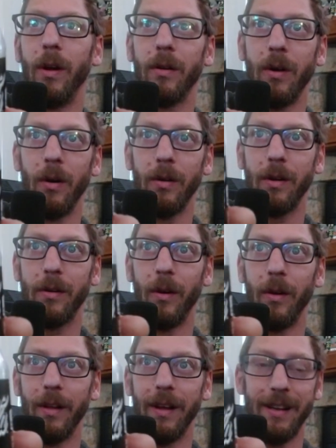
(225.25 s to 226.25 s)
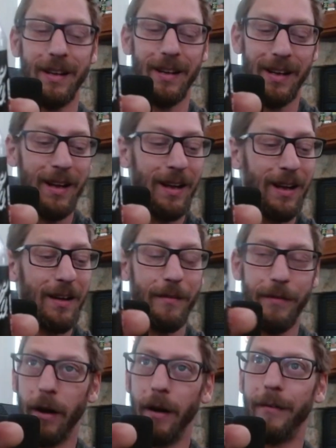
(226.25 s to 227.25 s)
Coca-Cola,
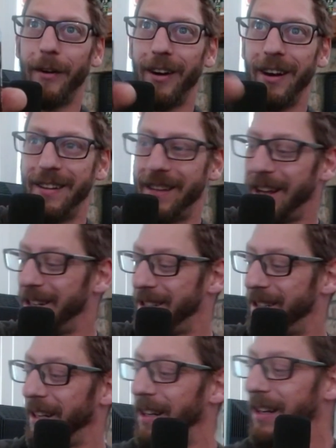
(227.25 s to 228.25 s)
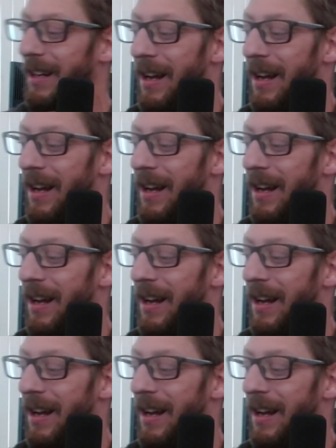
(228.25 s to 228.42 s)
very, very tasty.